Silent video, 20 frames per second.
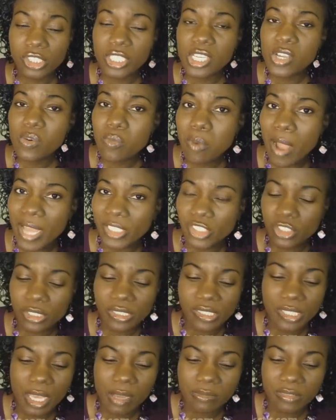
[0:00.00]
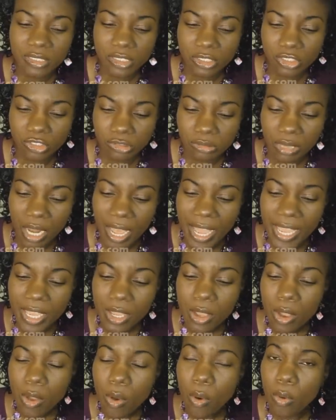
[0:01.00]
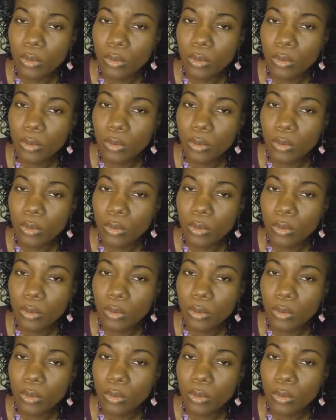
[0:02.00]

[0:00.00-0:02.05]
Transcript: Do you wet yourself to dry,